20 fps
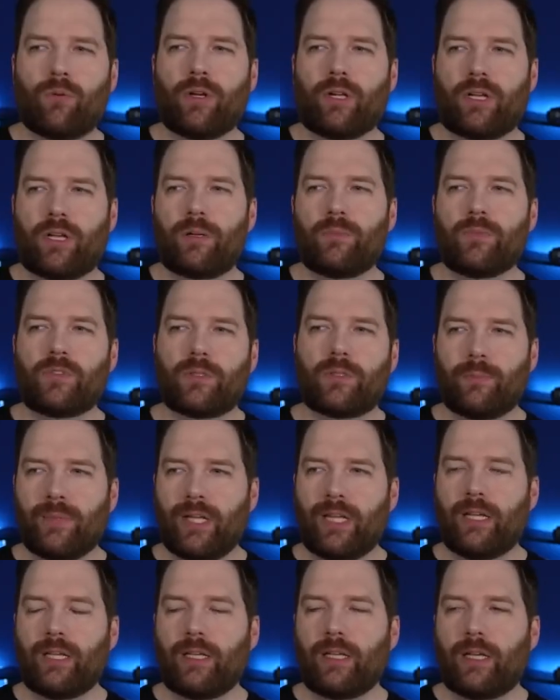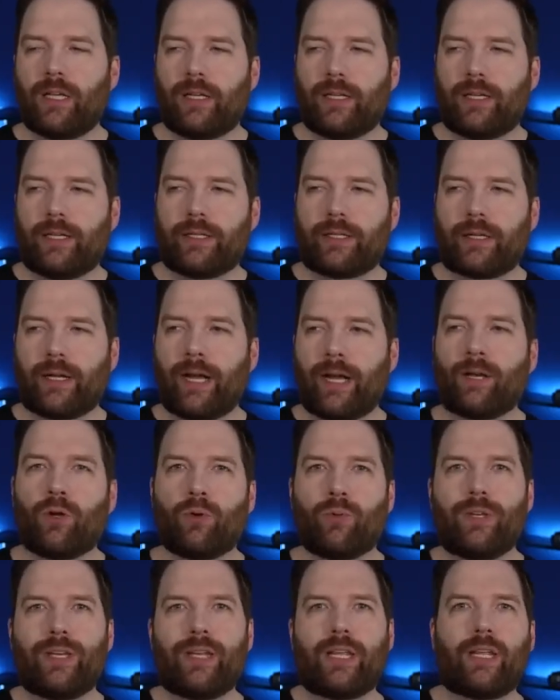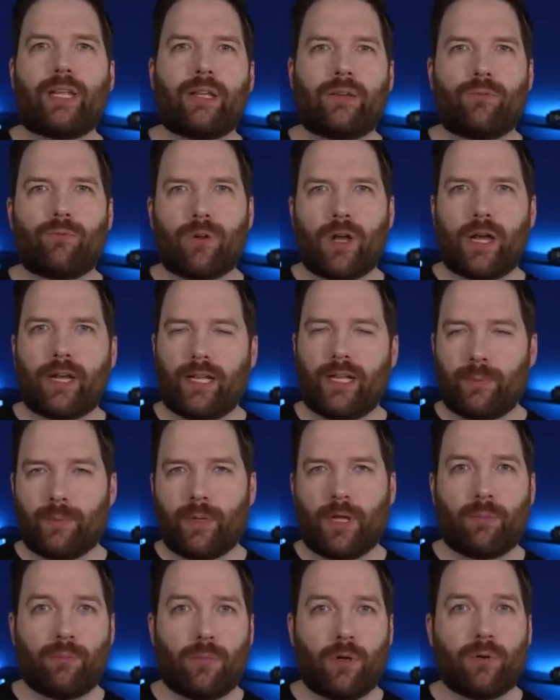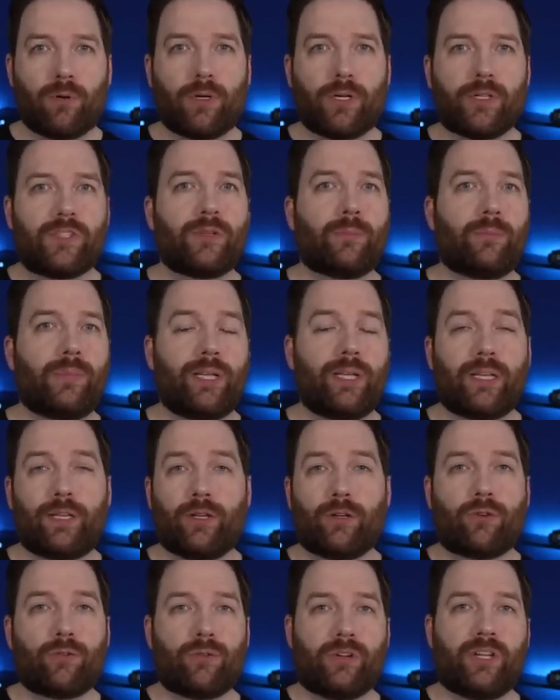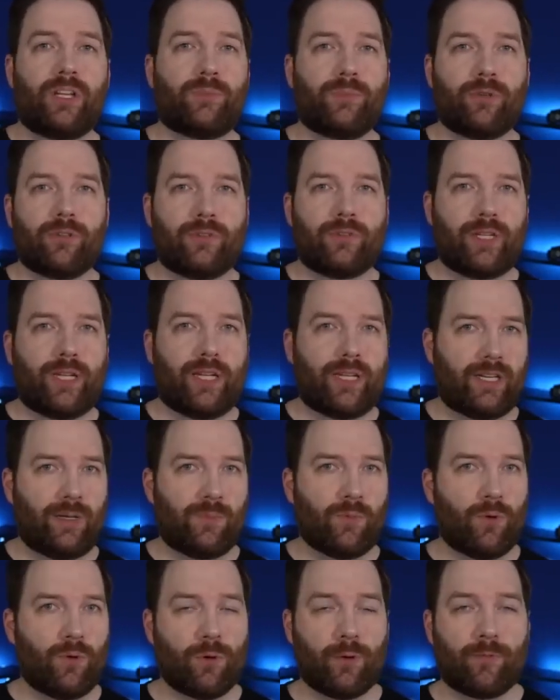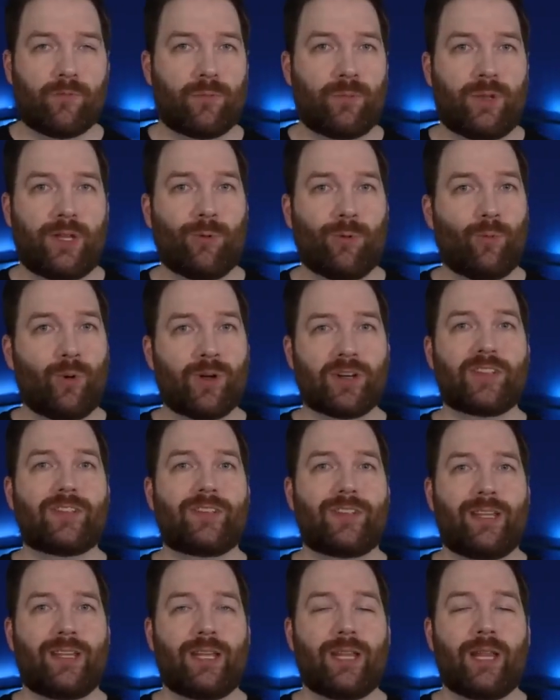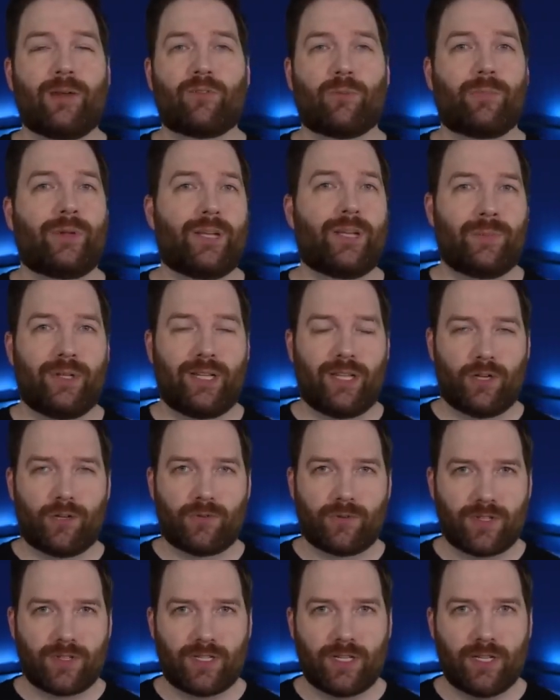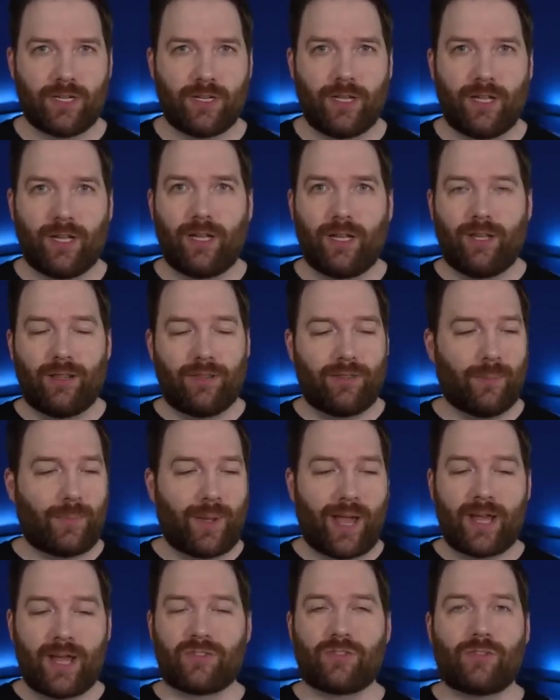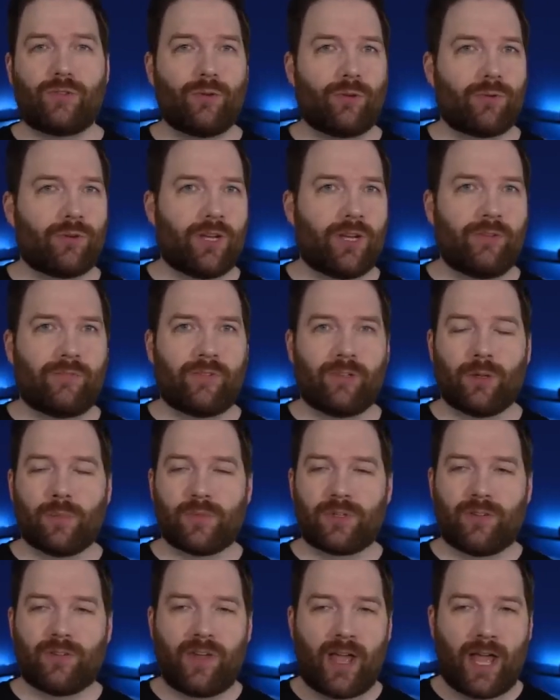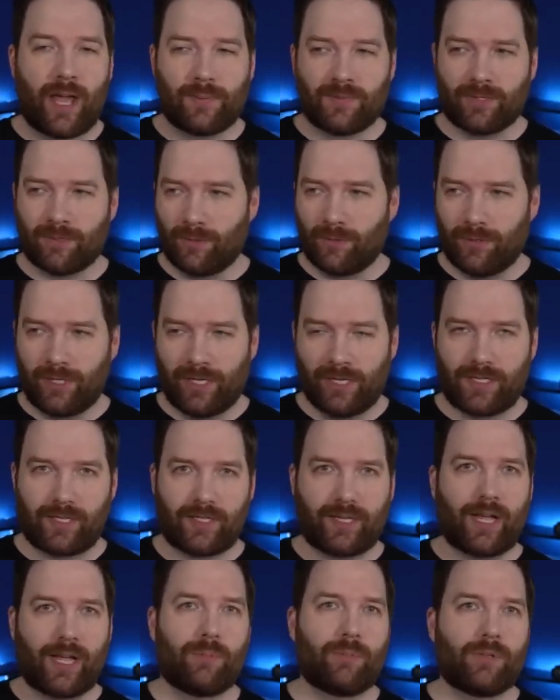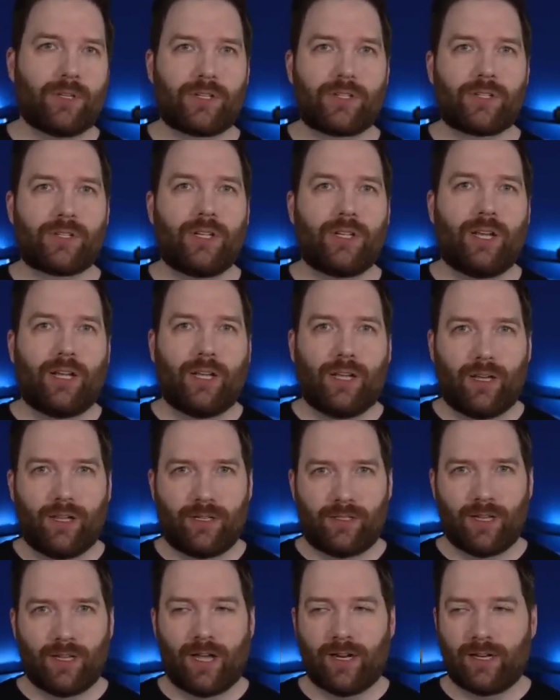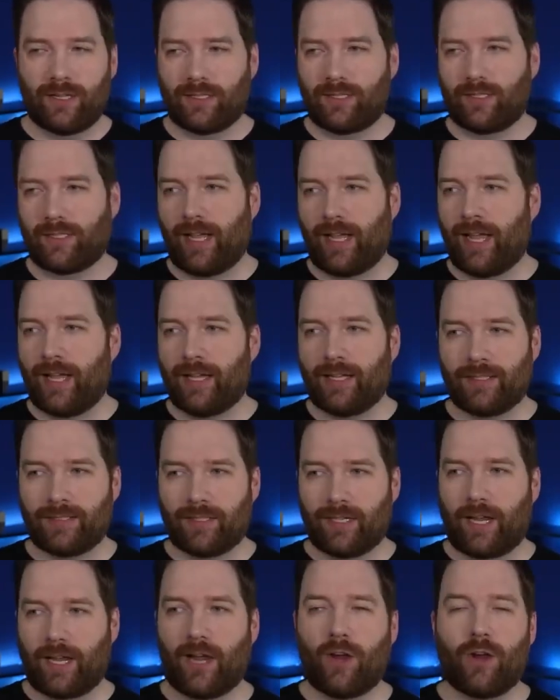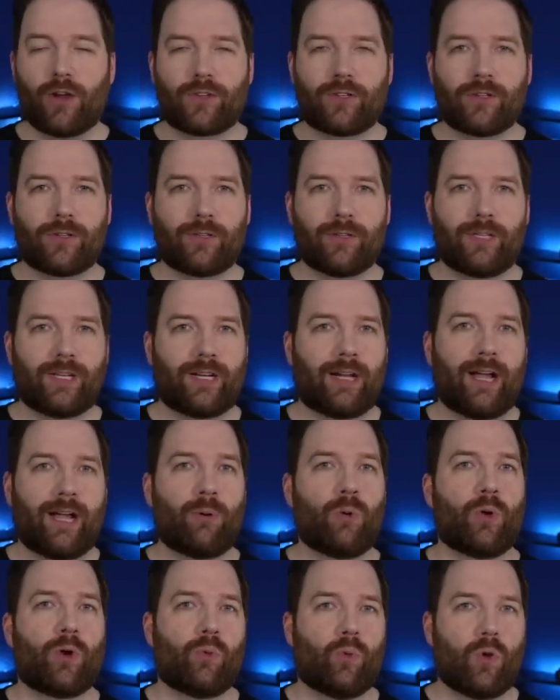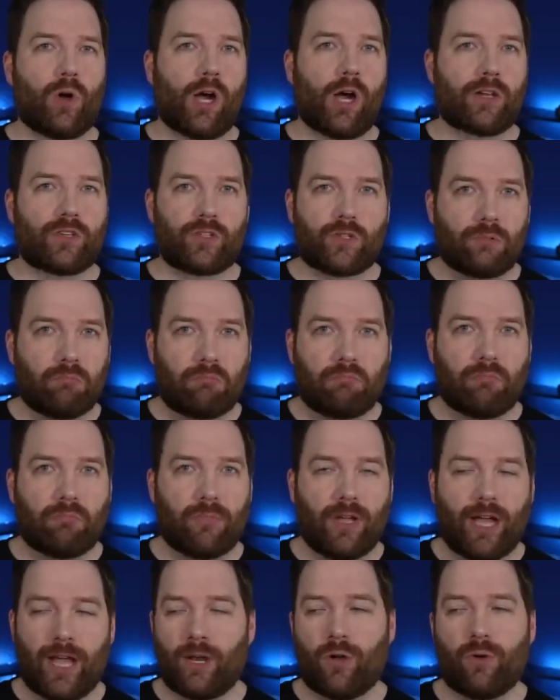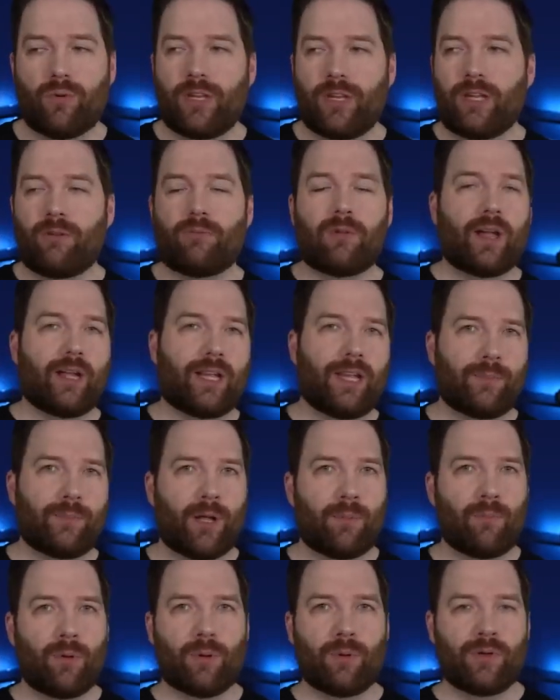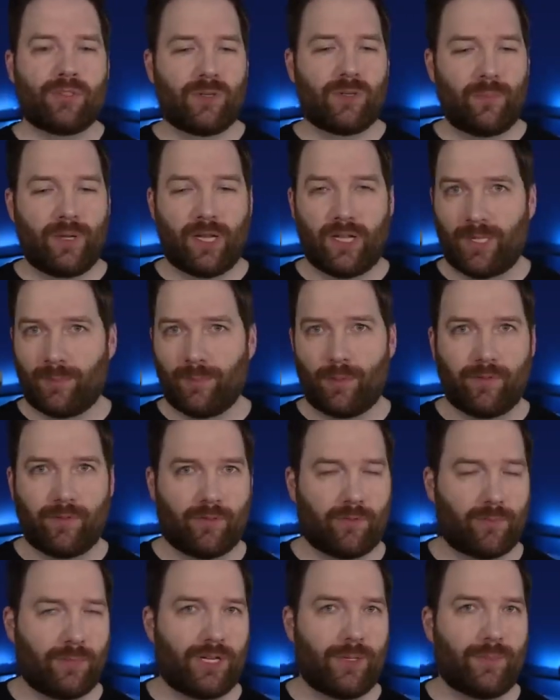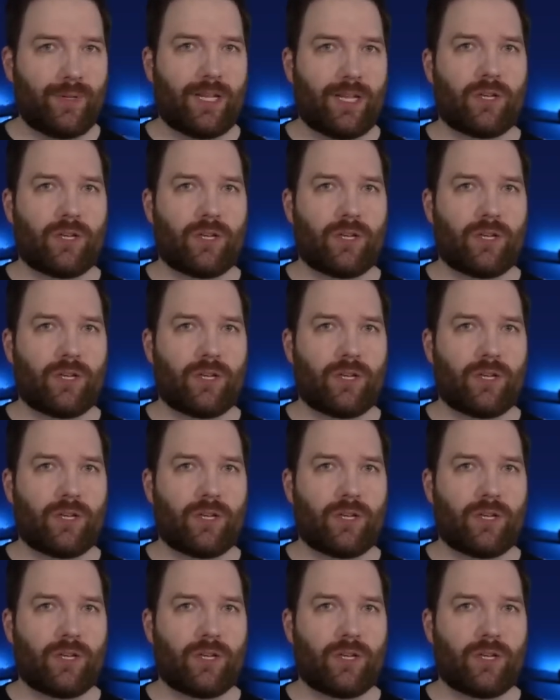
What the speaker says: when it comes to me, I don't need Rocky Balboa to be in a Creed movie anymore for me to want to see it and for me to be interested. The past 2 Creed films have absolutely established Adonis as a character that I want to watch. I don't need Rocky Balboa to be in the movie for me to be